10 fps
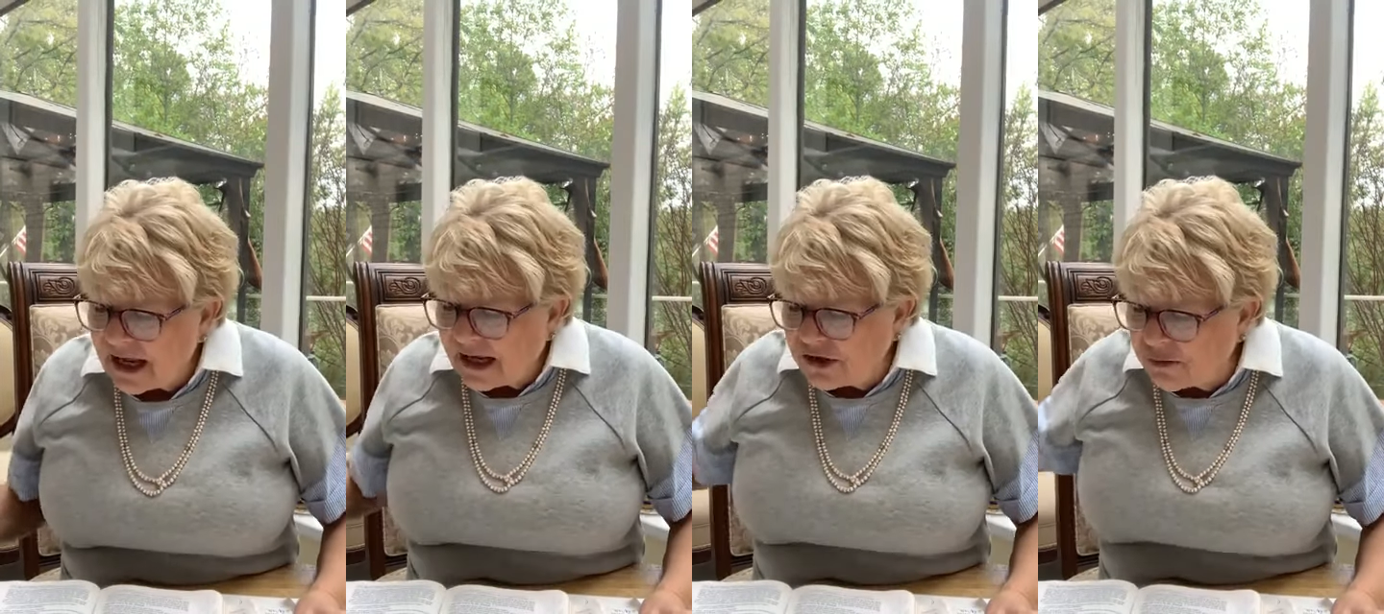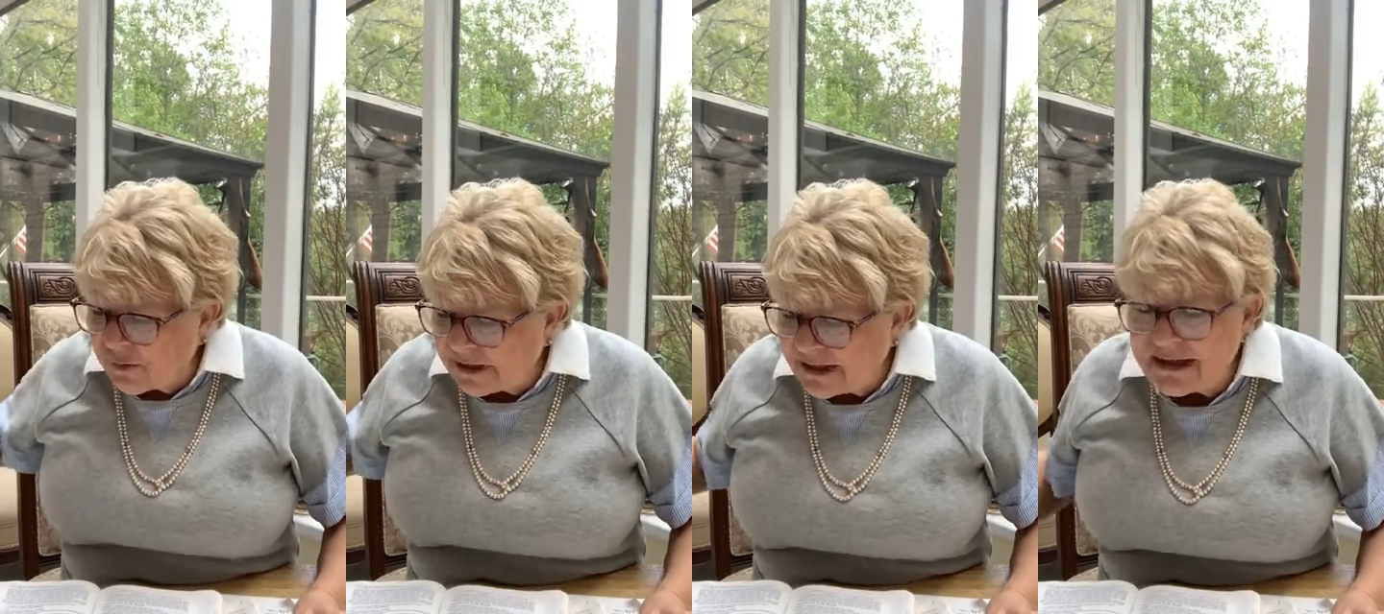and you
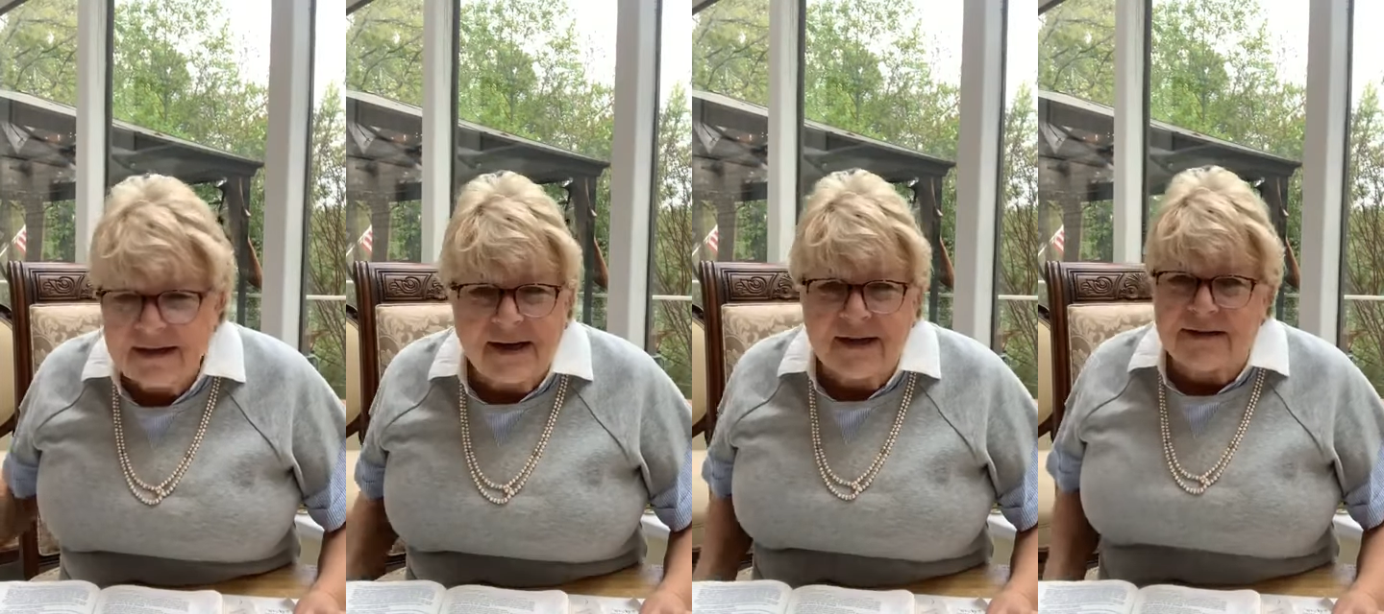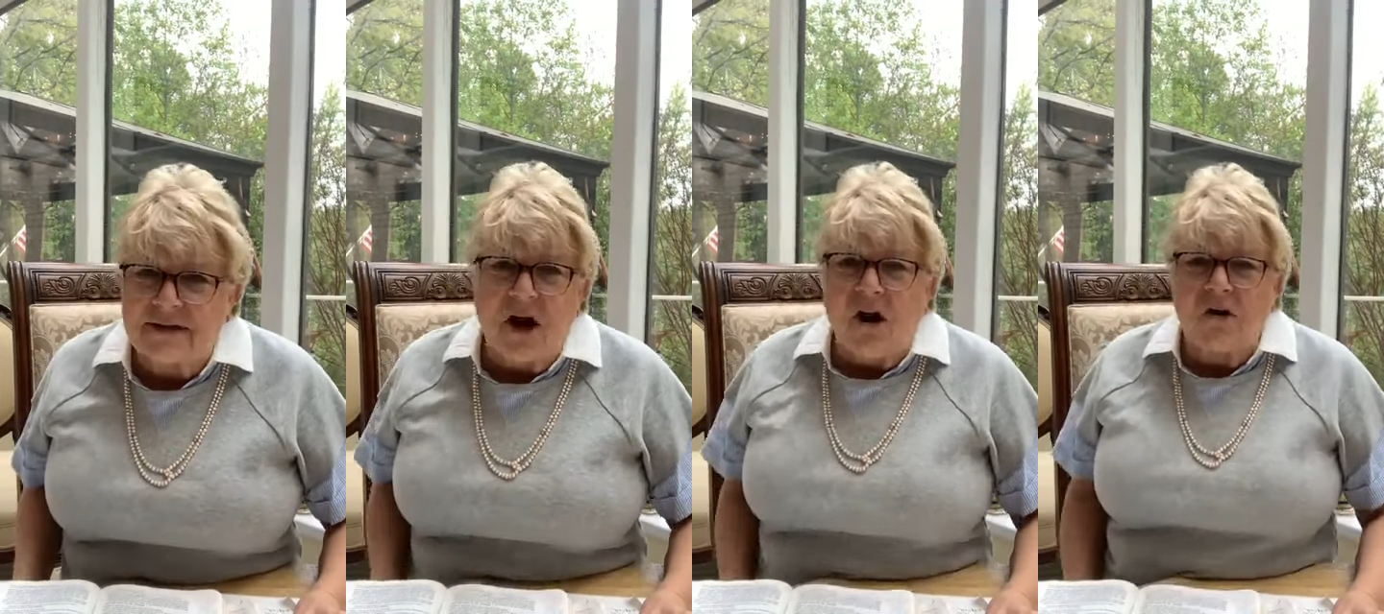will eat
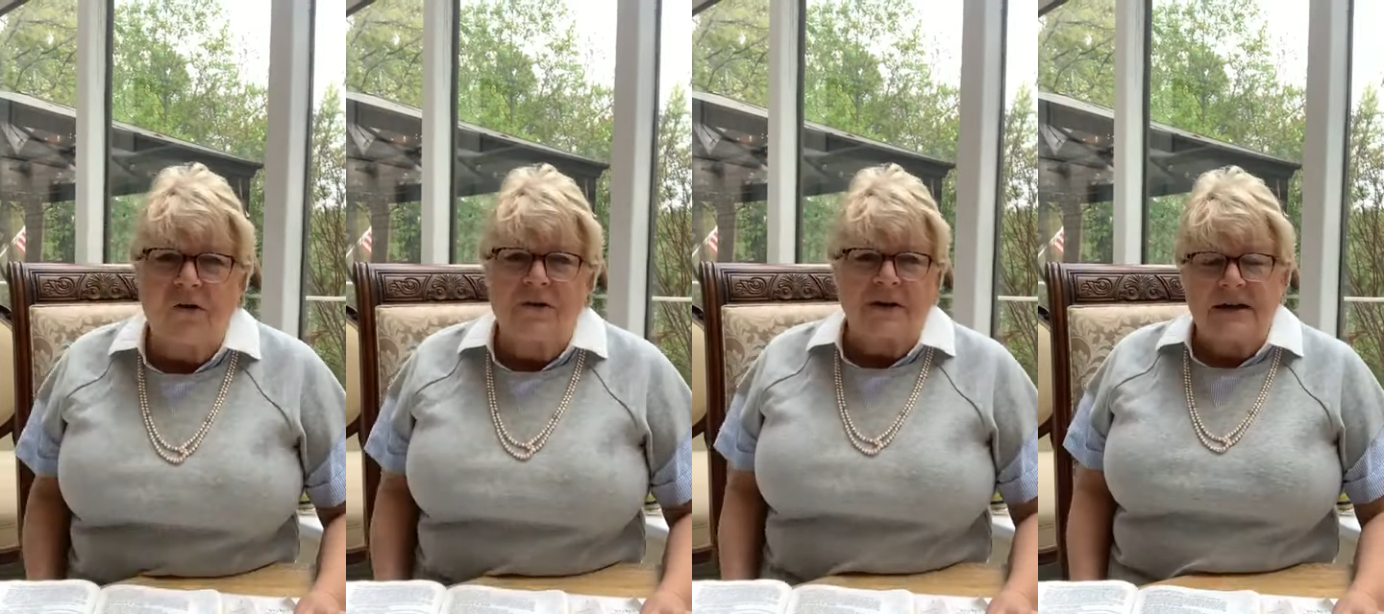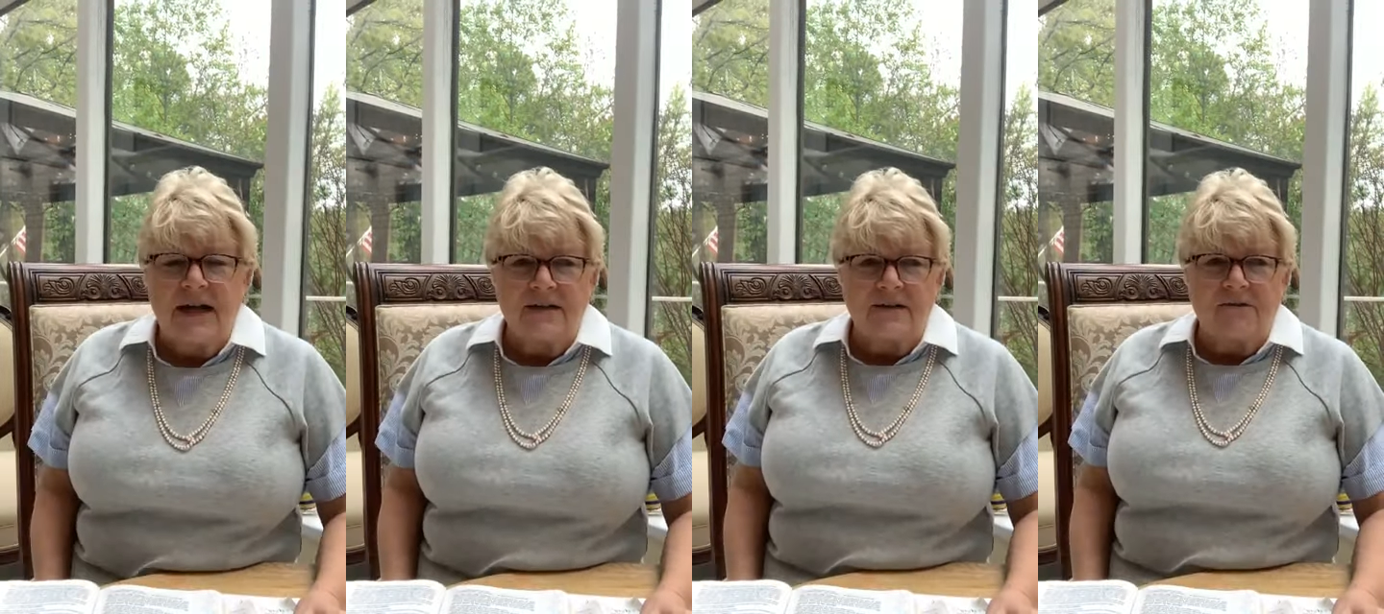dust all the
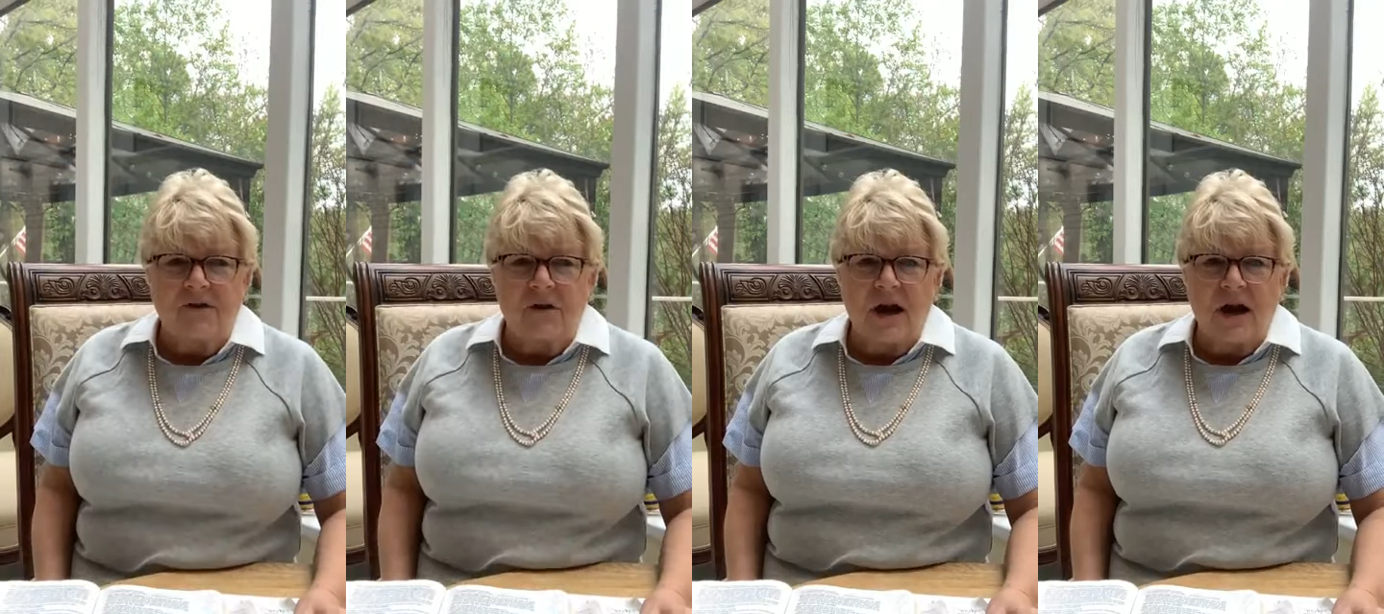days of your